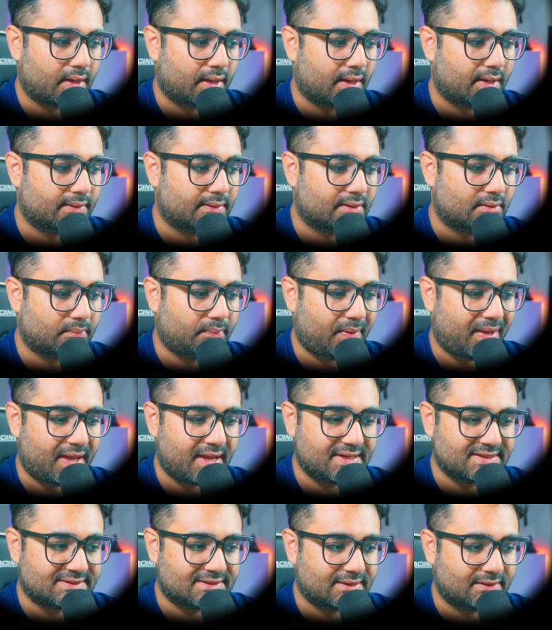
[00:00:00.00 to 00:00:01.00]
and then
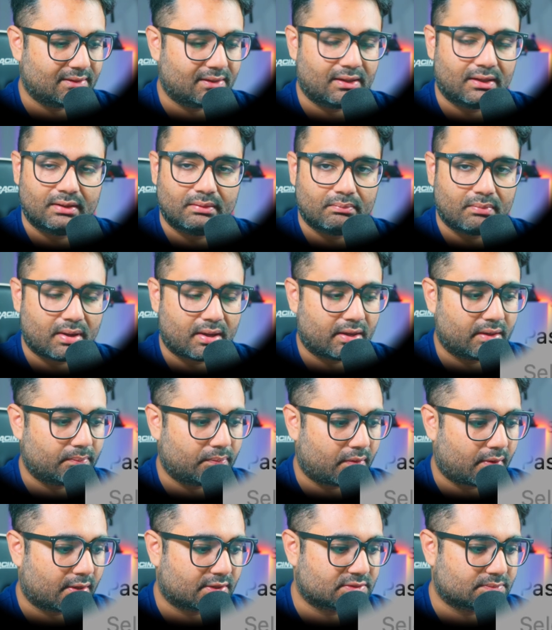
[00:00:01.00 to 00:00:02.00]
paste it in my
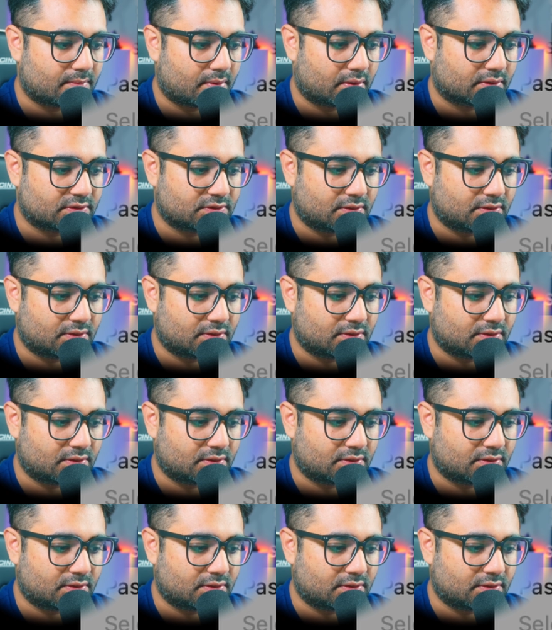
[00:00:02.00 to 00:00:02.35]
Proxmox